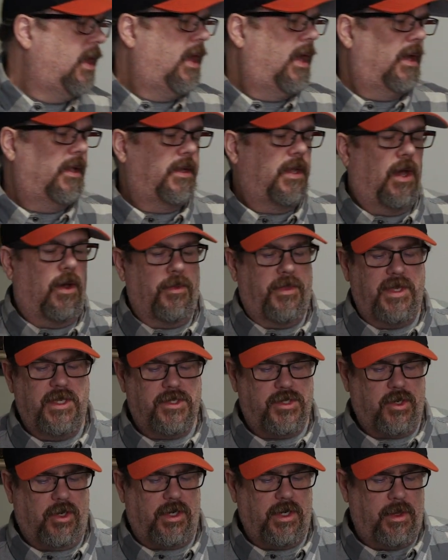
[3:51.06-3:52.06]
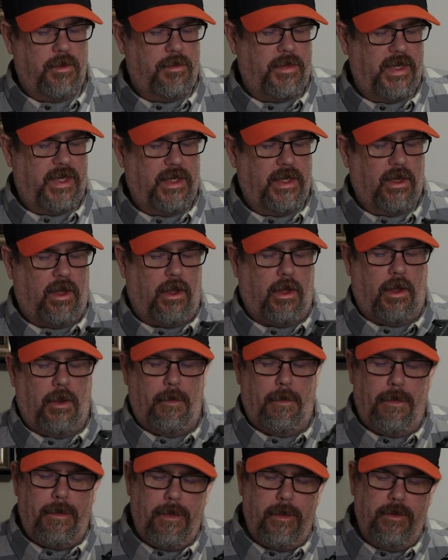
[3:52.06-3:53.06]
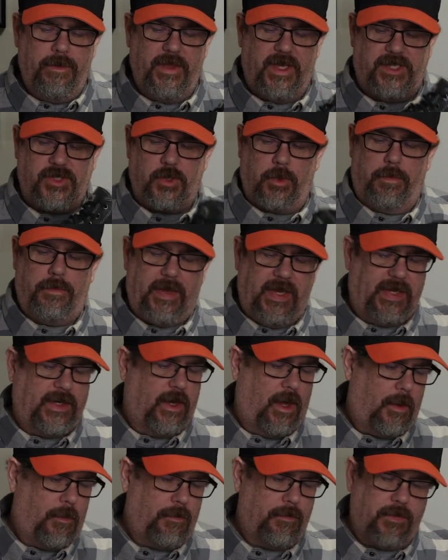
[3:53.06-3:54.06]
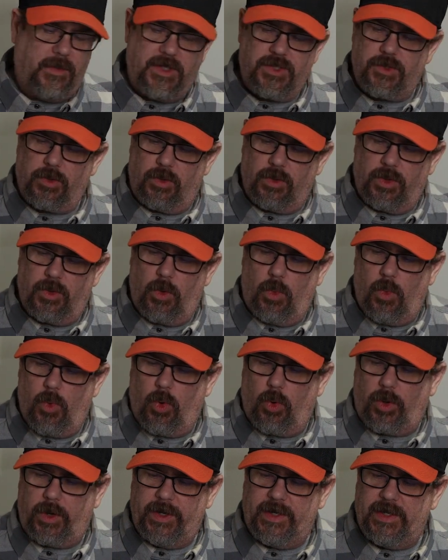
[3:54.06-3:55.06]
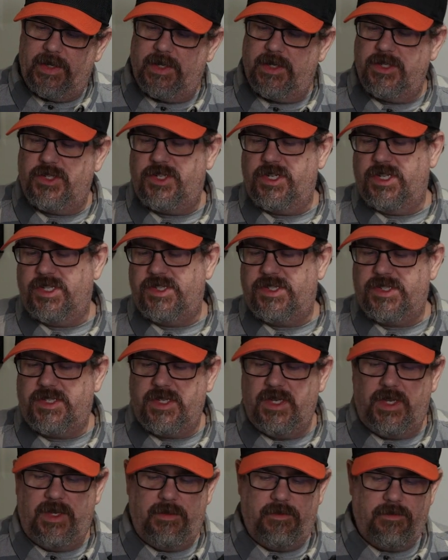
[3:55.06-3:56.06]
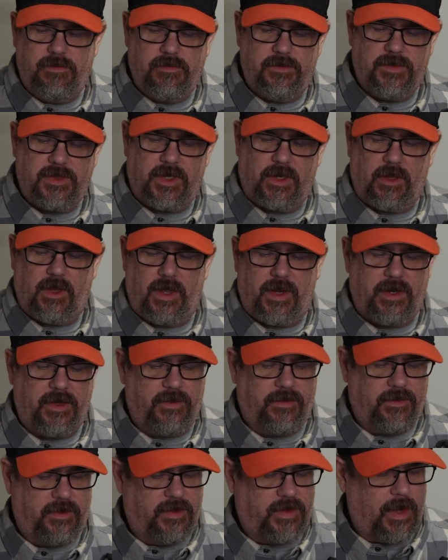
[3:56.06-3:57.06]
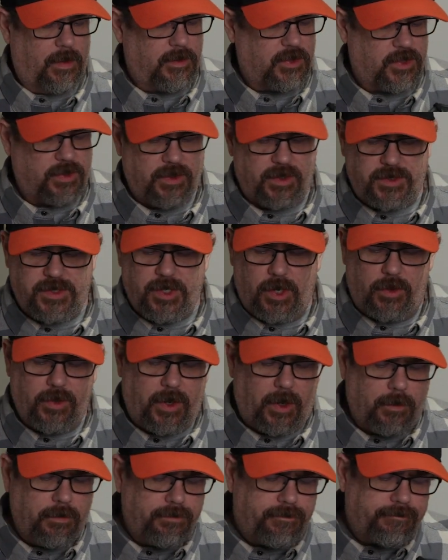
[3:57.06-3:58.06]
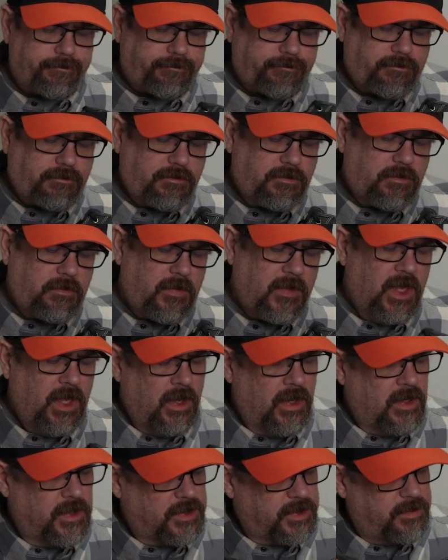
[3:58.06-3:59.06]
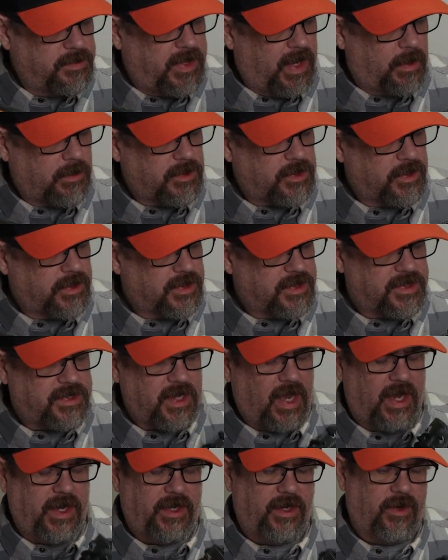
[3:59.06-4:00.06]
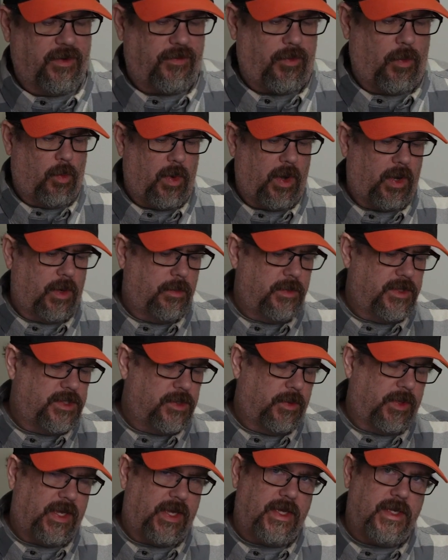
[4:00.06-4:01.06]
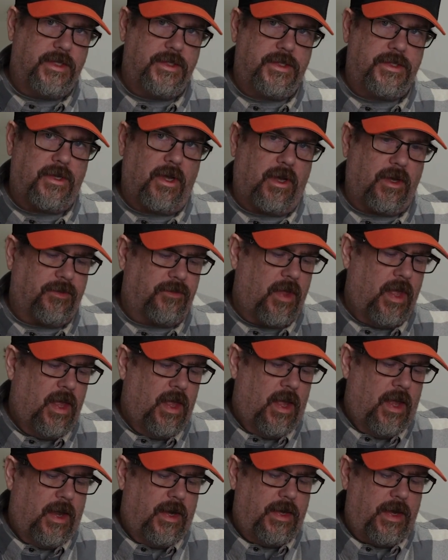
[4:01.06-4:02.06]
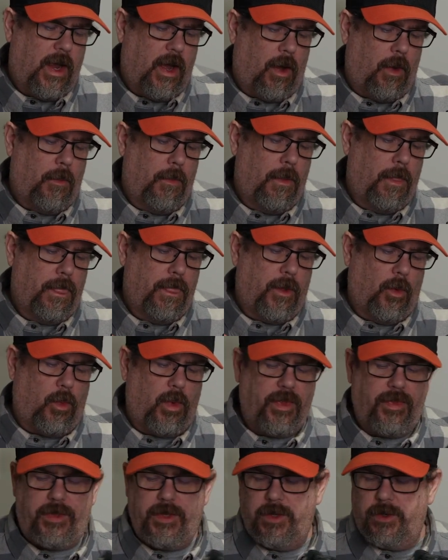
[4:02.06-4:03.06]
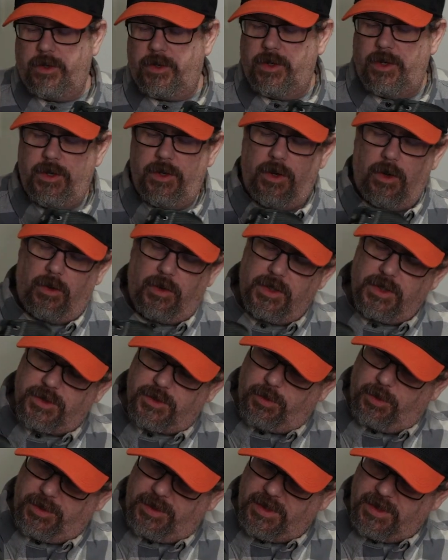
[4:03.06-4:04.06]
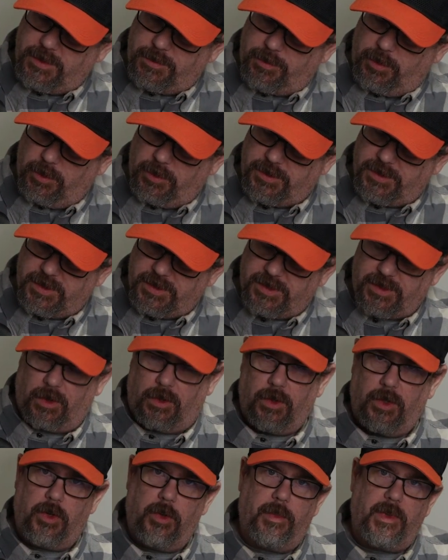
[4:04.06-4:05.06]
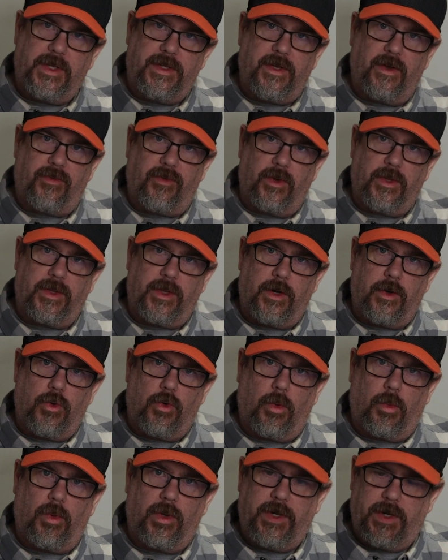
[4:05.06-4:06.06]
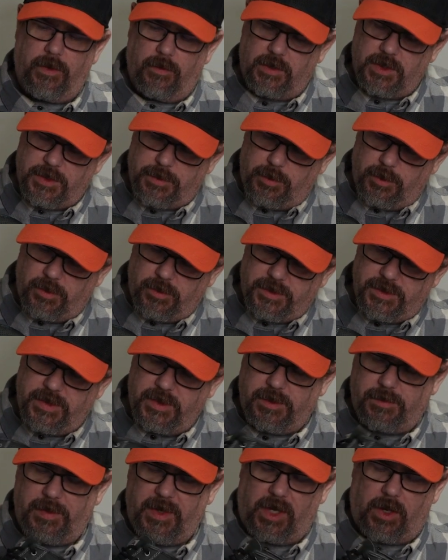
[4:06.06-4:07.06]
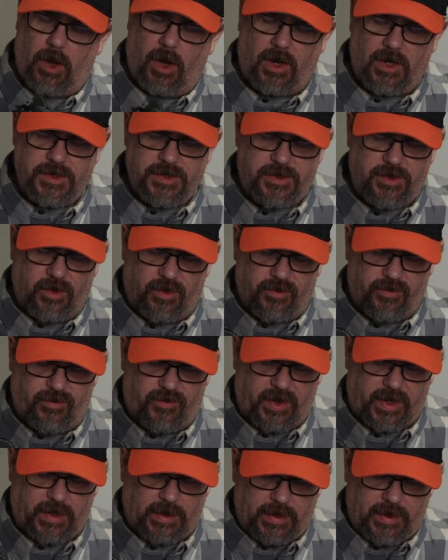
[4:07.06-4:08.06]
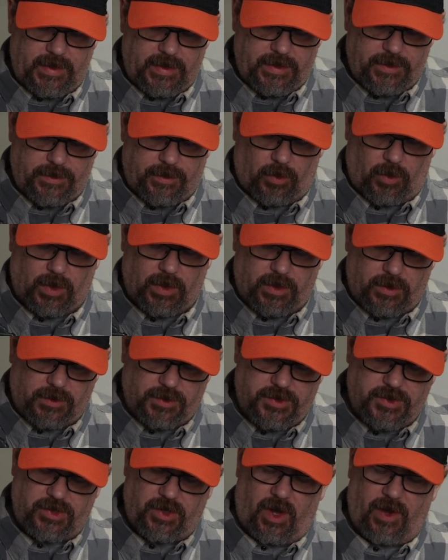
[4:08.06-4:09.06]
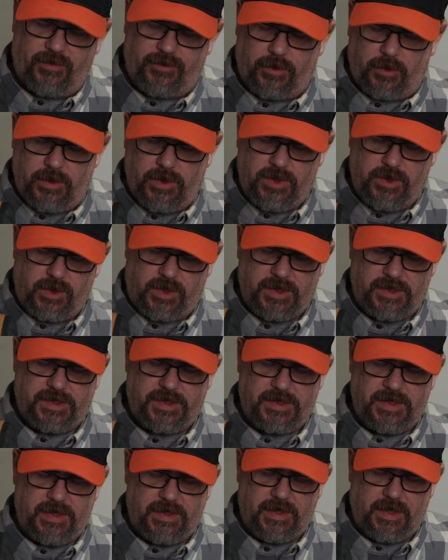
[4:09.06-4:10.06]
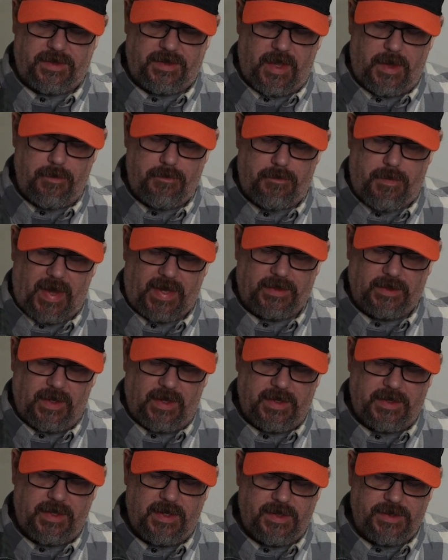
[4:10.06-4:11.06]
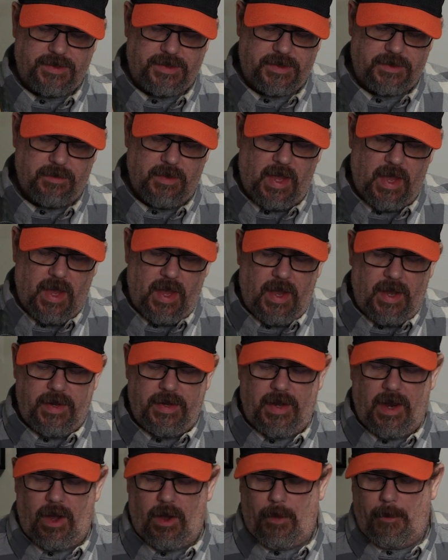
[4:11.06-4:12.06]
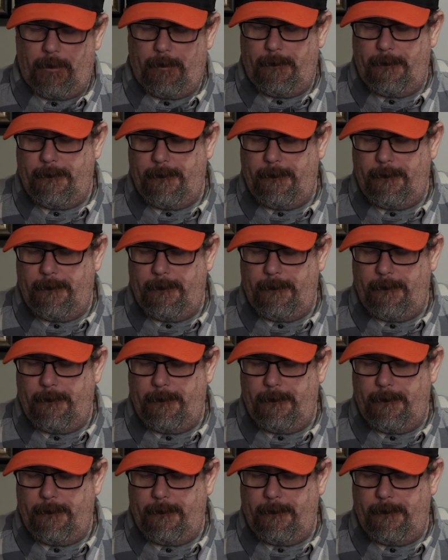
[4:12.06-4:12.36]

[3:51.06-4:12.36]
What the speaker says: And now these are beaten up. These are a little worn in, as you can see. It's got a lot of damage on the toe there. Some damage on the side here wearing them and doing installs. Now, the one thing you're gonna notice with these boots, it's a little bit different than a normal Indy Ridge boots, is because they're ventilated, they're a little softer, and you can see that they bend like this. Now,